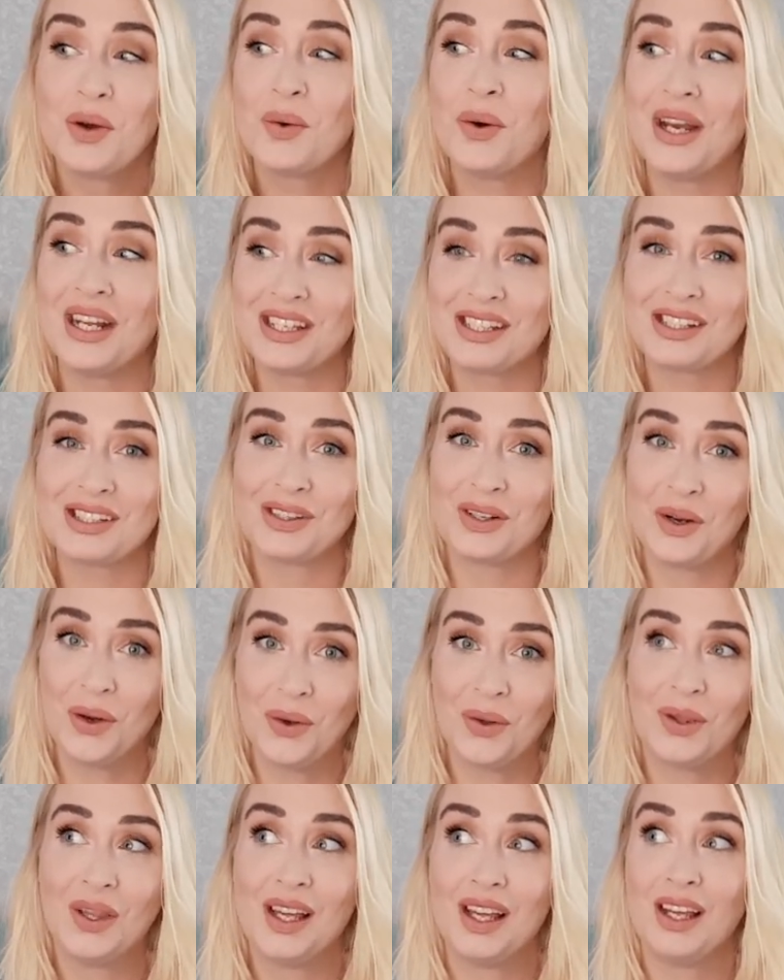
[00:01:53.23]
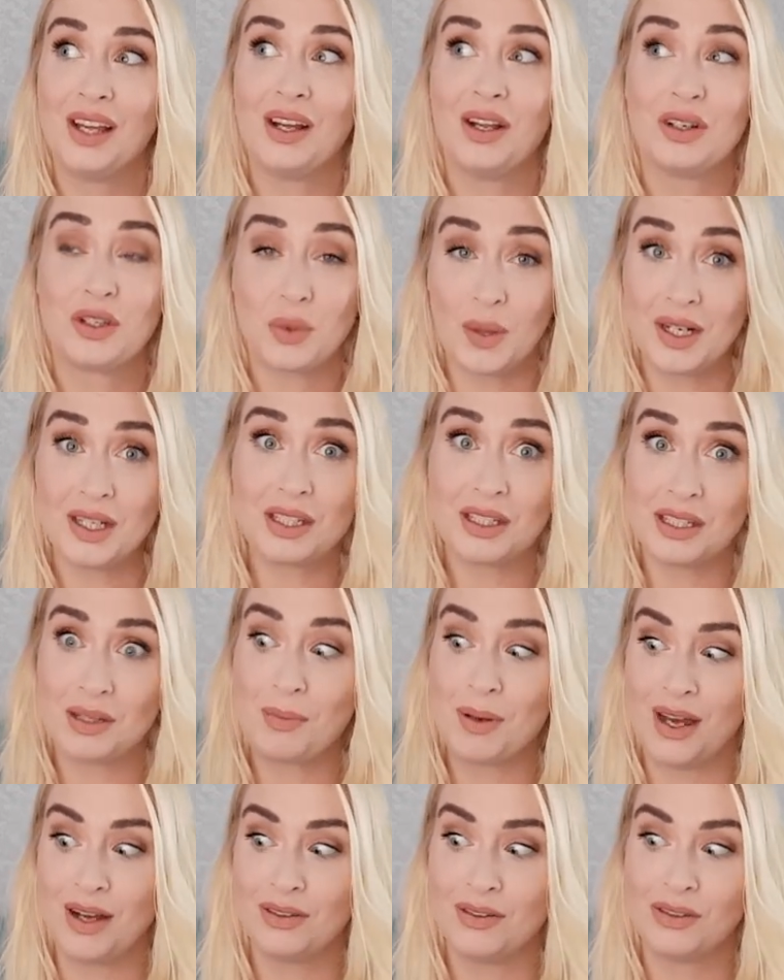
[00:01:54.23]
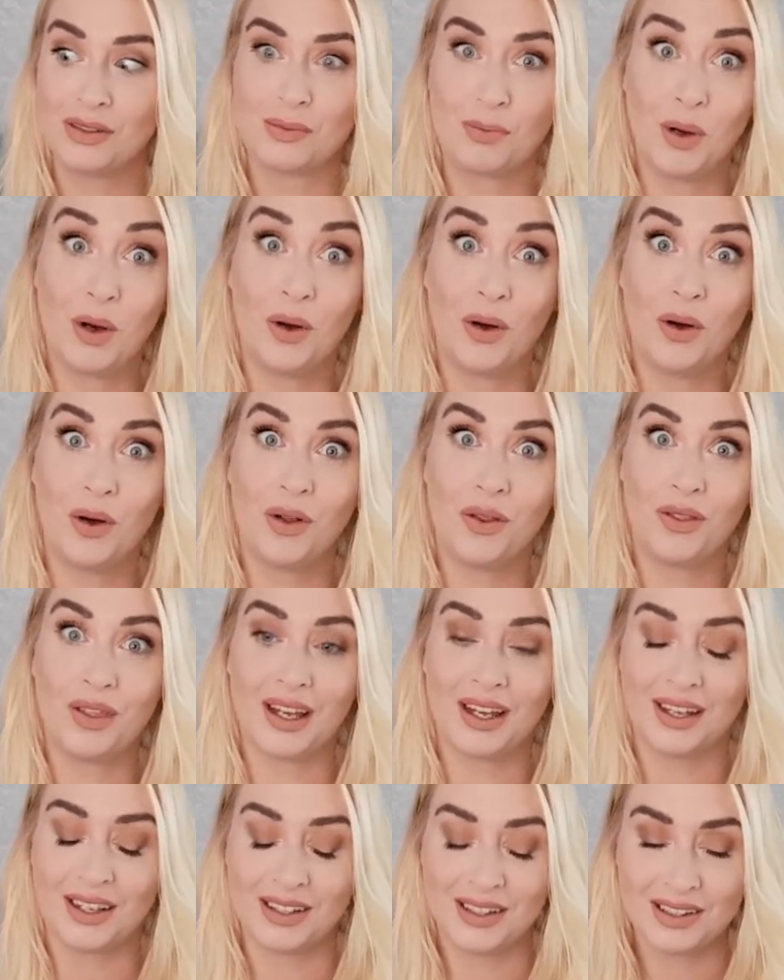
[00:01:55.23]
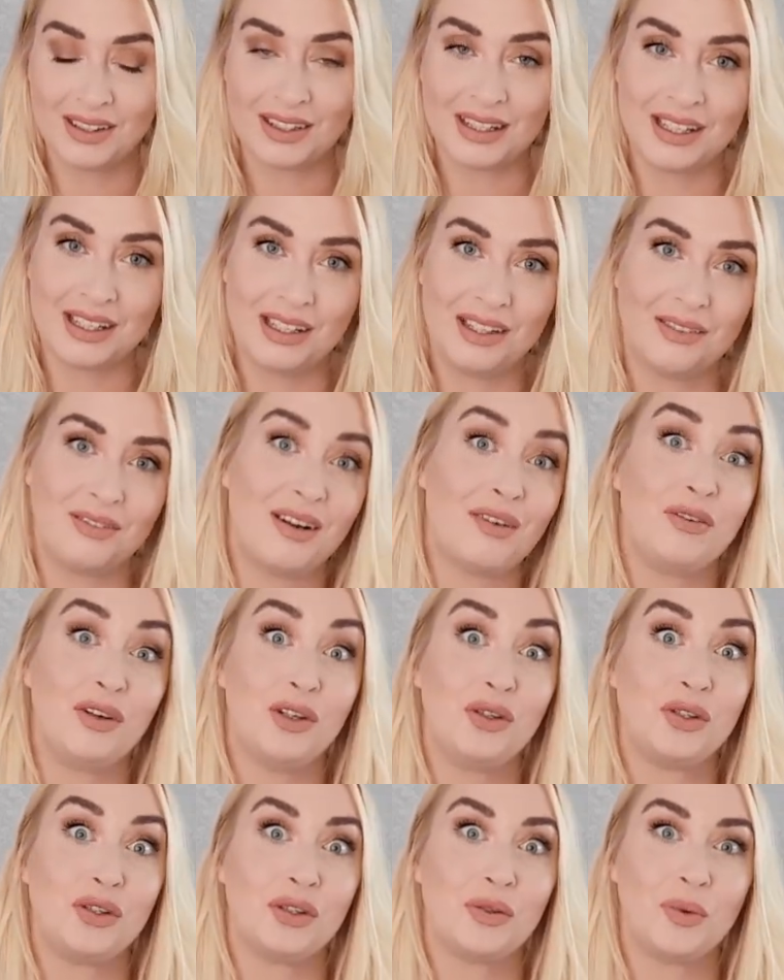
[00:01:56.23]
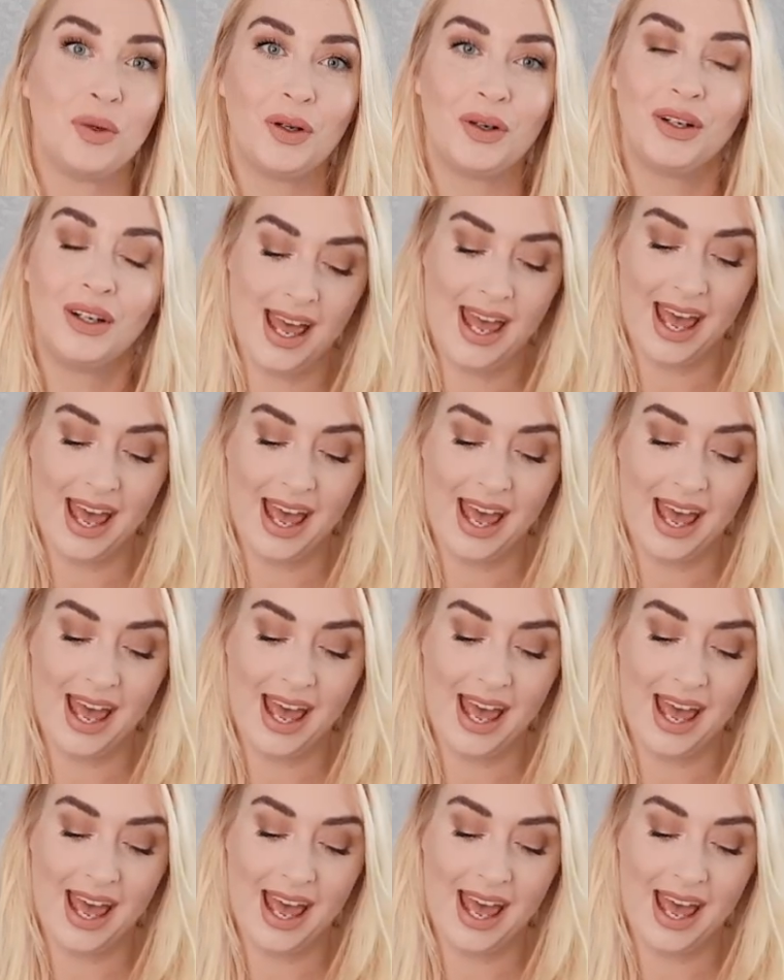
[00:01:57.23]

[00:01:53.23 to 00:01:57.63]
which is a whole £20 more than the Revolution one.